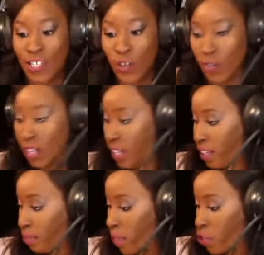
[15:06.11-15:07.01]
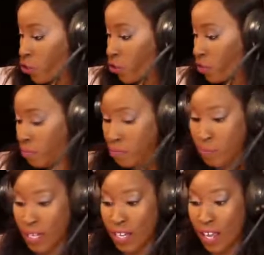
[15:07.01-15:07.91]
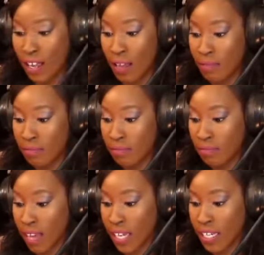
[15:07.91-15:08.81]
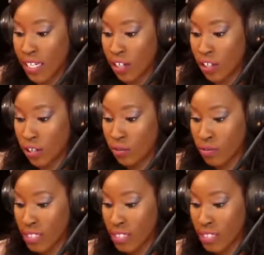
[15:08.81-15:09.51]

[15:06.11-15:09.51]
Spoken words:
So make sure I can hear you.